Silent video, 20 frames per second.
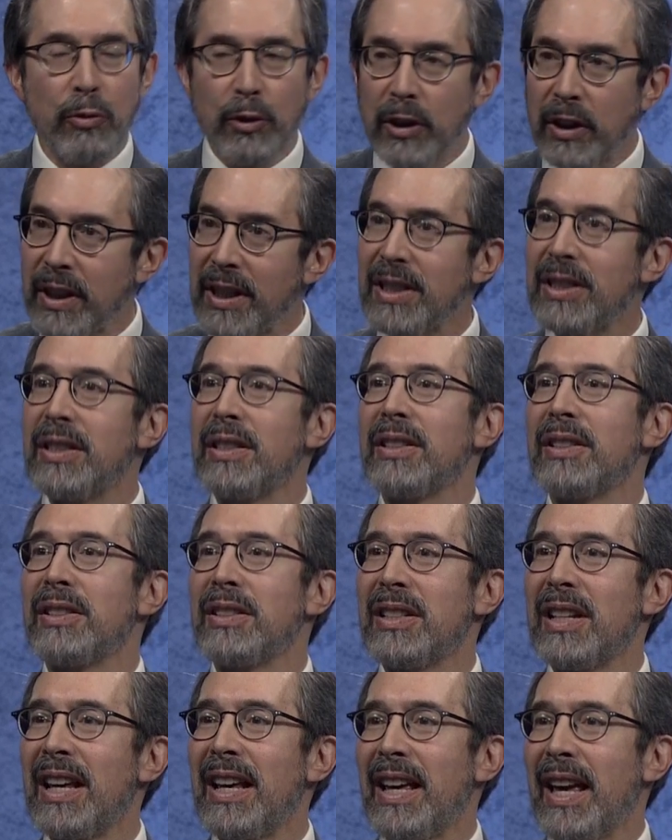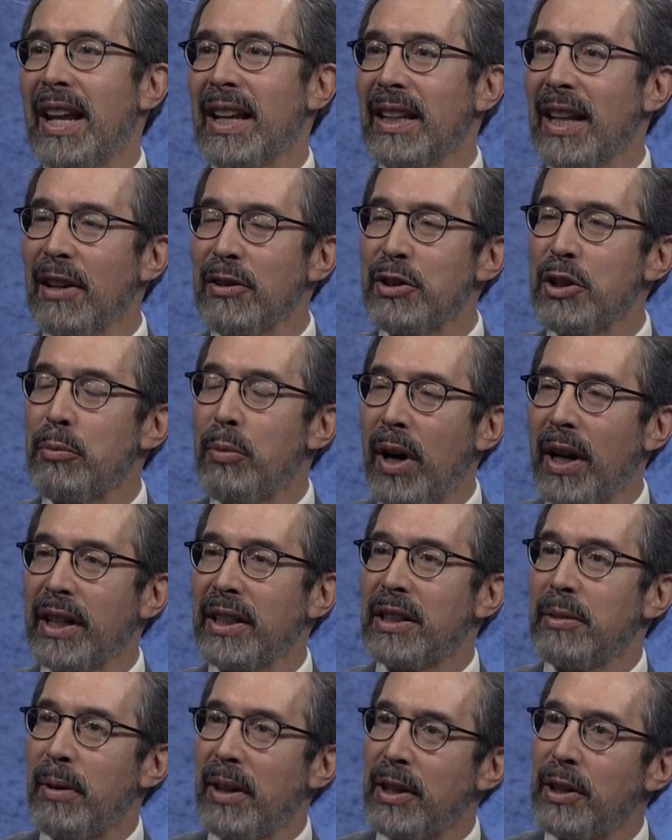releases and allows the body
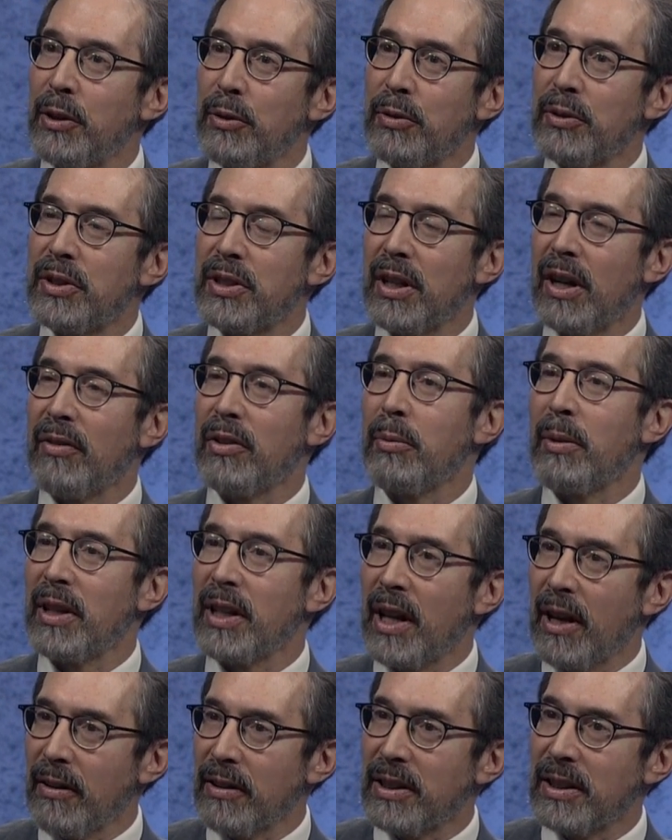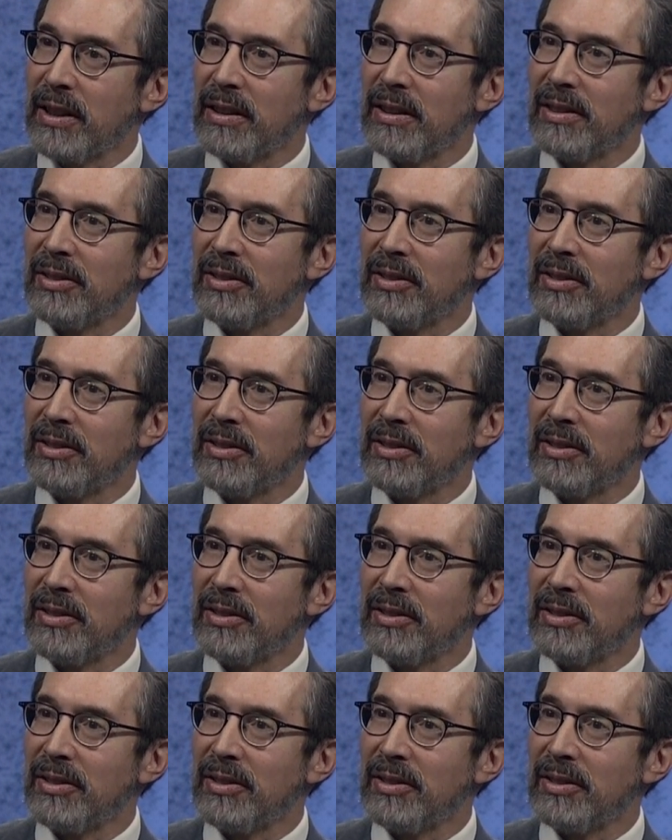to make use of the beta carotene.